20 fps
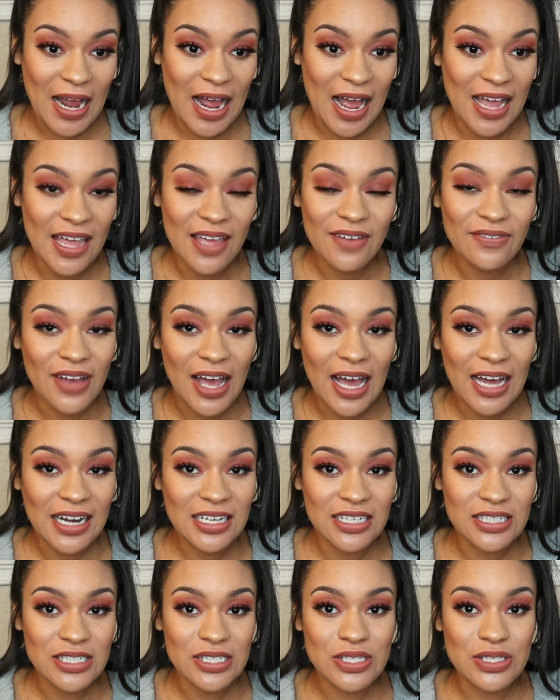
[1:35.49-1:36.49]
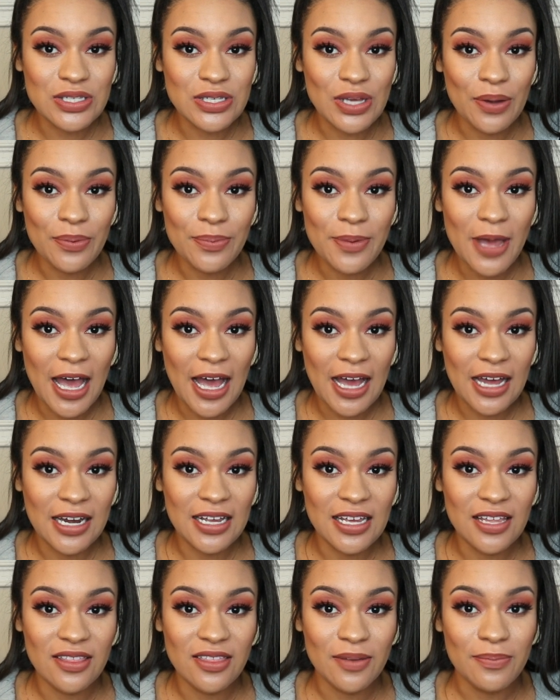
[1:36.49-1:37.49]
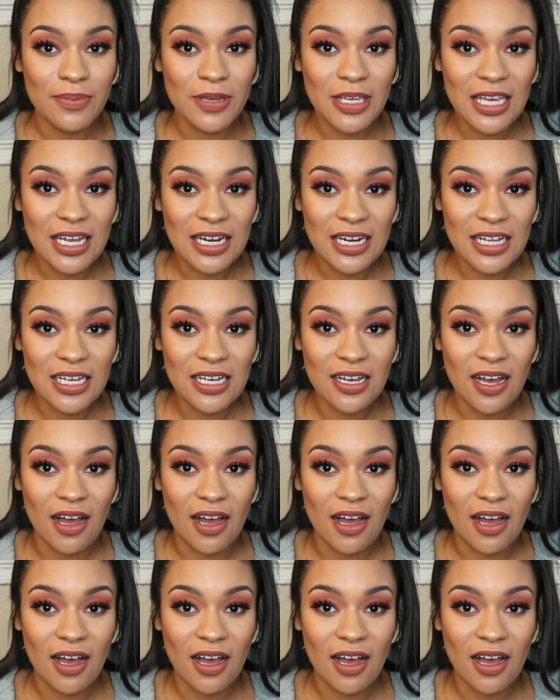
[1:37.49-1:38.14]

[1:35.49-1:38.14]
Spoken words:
I have had it so bad in the beginning.